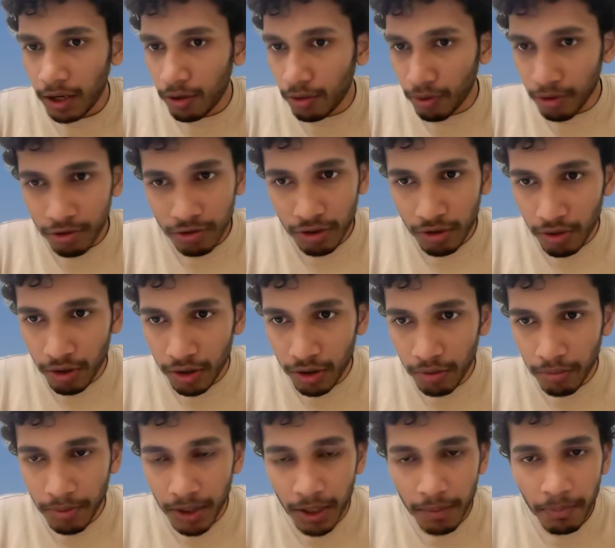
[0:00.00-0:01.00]
low is equal to
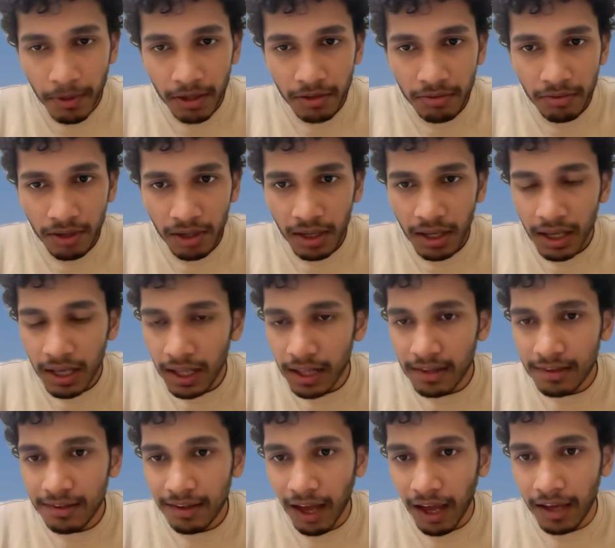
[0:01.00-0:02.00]
mid plus 1,
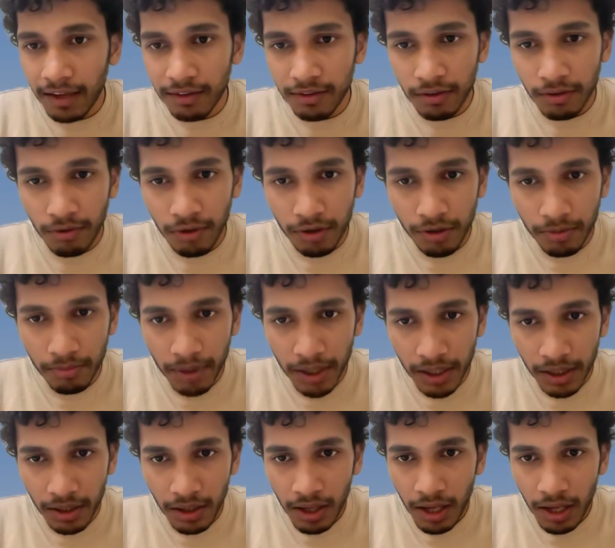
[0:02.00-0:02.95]
else high is equal to mid.